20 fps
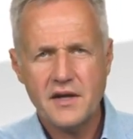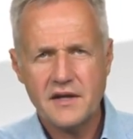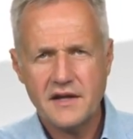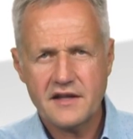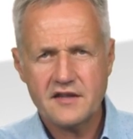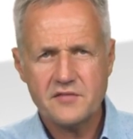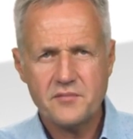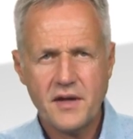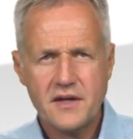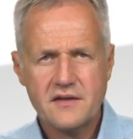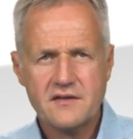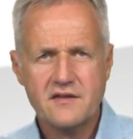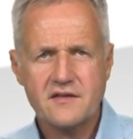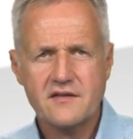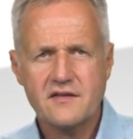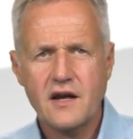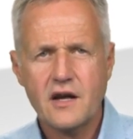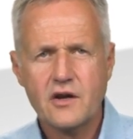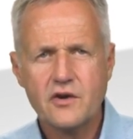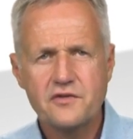and
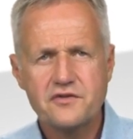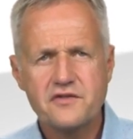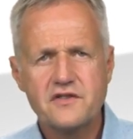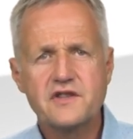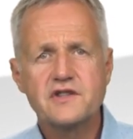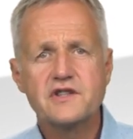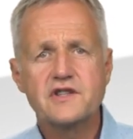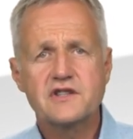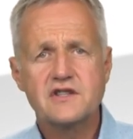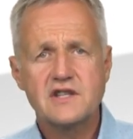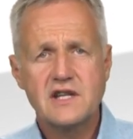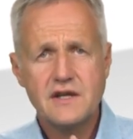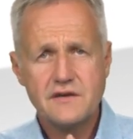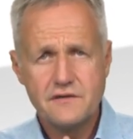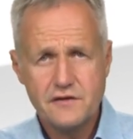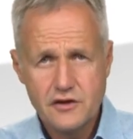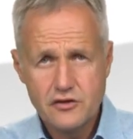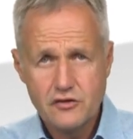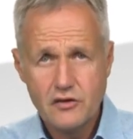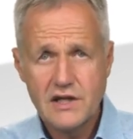expenses are considered
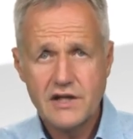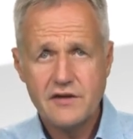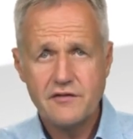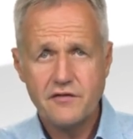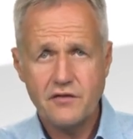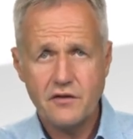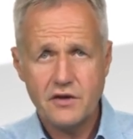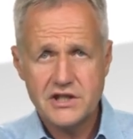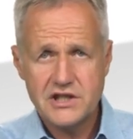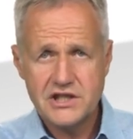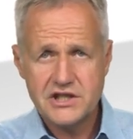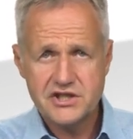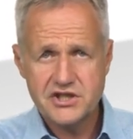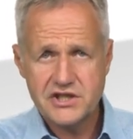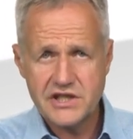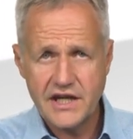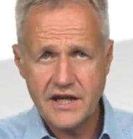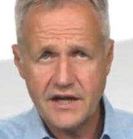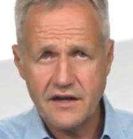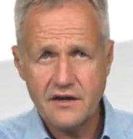individually for
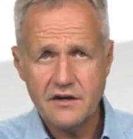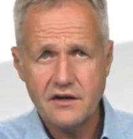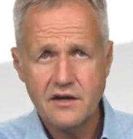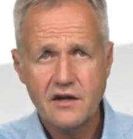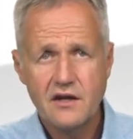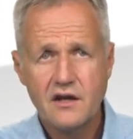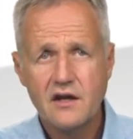each year,